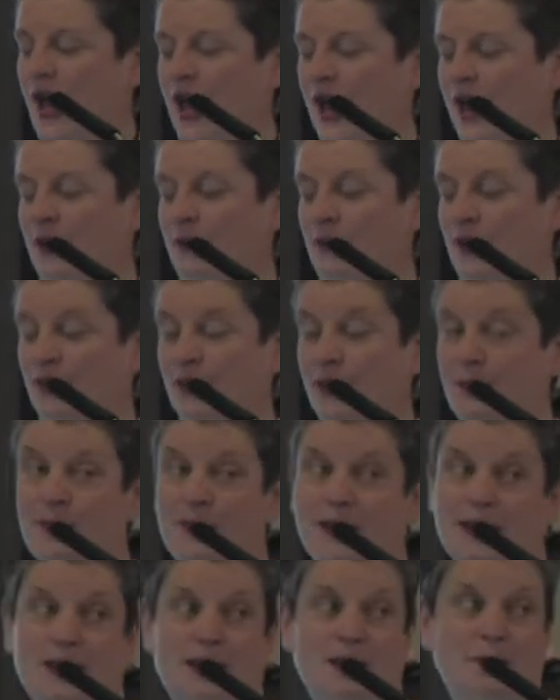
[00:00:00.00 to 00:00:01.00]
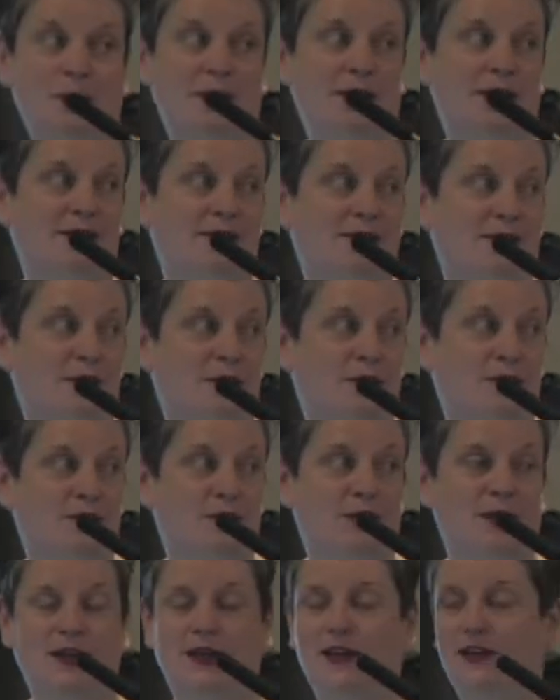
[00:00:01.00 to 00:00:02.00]
Um, the middle piece
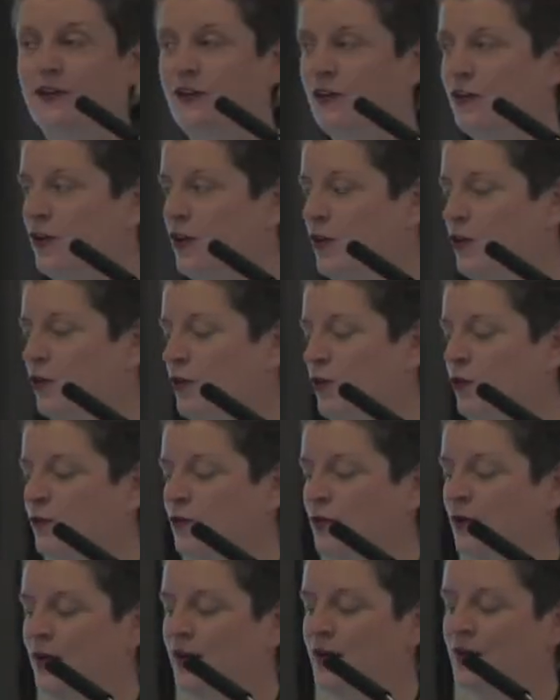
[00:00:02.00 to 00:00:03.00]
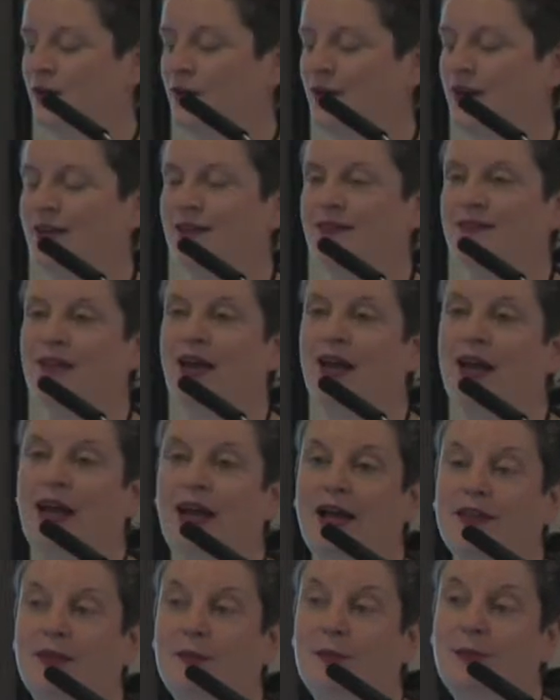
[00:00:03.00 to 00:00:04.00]
over here or over here is
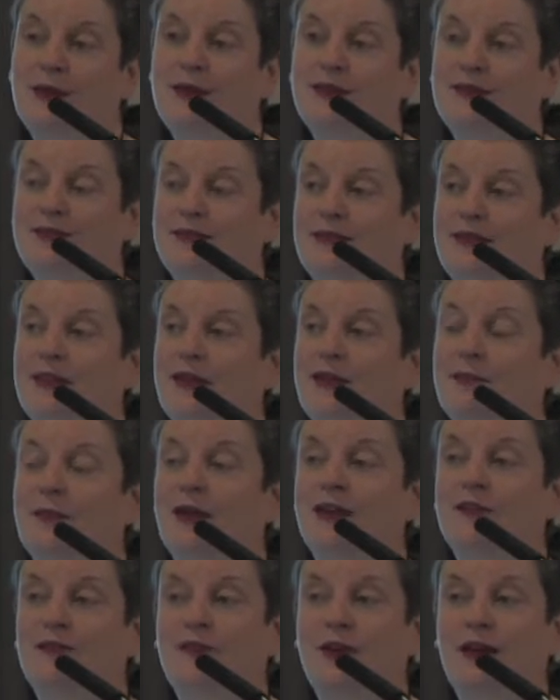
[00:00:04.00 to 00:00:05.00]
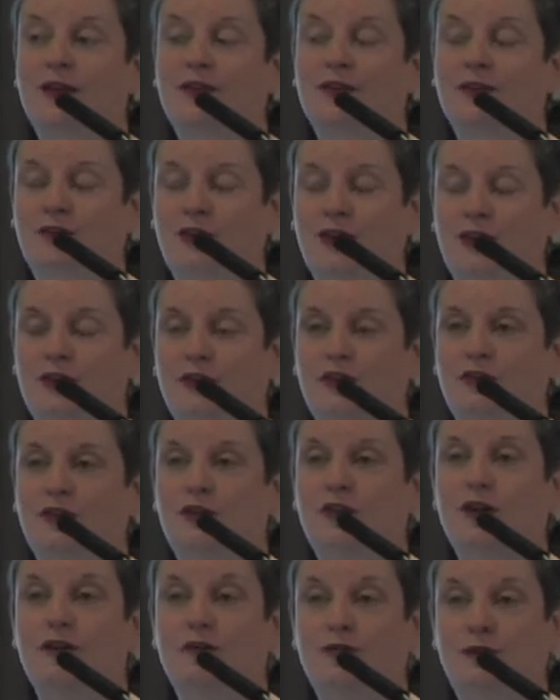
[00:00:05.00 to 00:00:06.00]
the piece that my friend
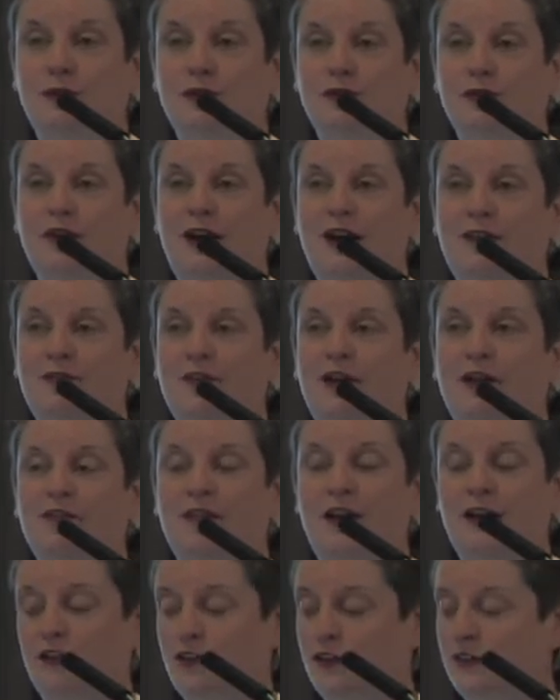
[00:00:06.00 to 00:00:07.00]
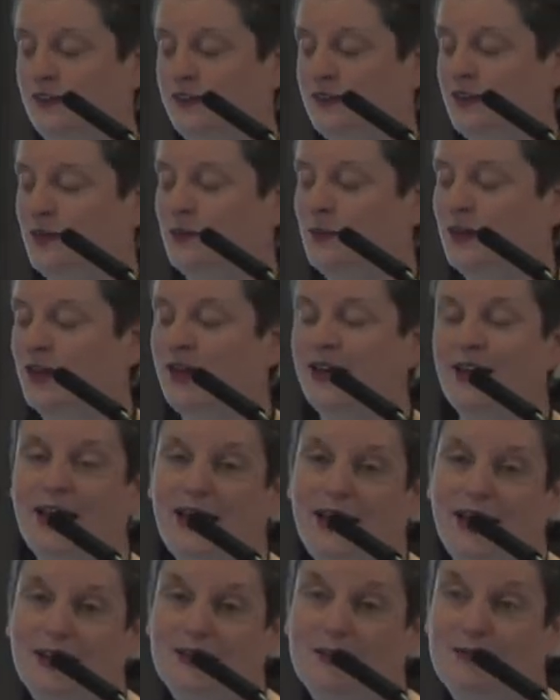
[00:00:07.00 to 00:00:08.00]
took a photograph of and you'll see me,
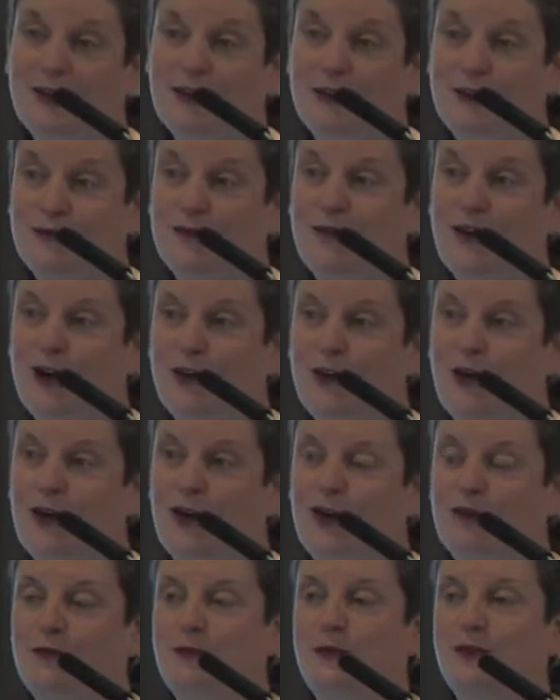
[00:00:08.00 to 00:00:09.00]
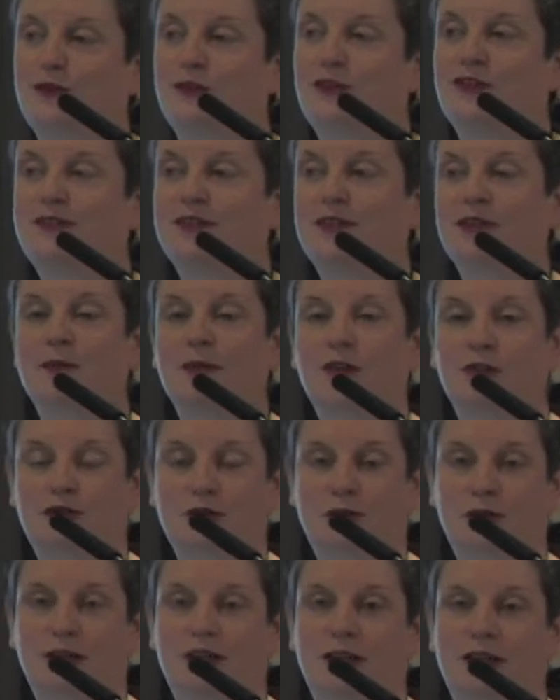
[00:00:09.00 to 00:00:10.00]
it's very far off, but you'll see me
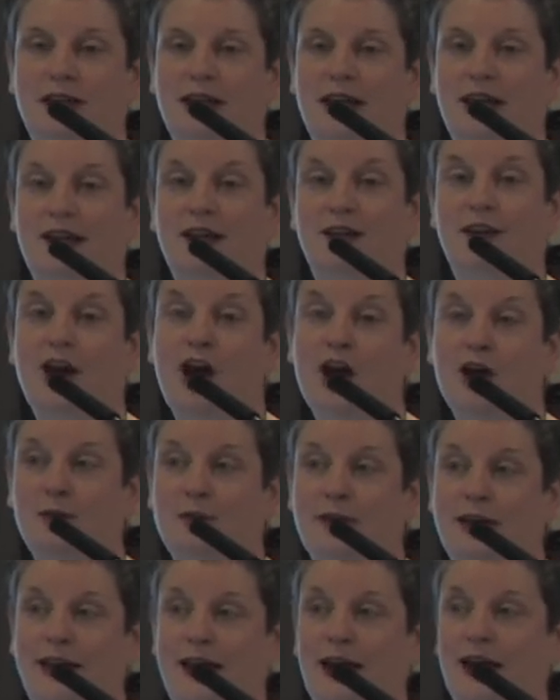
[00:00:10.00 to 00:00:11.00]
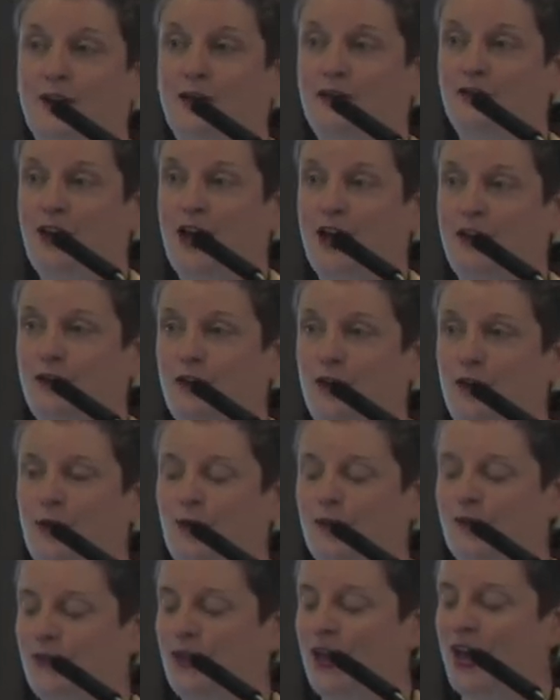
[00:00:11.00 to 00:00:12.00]
totally naked on my couch at
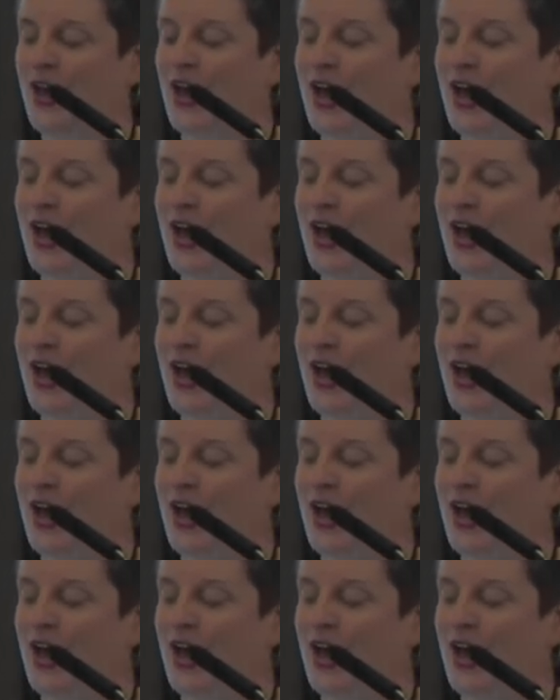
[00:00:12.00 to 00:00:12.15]
home.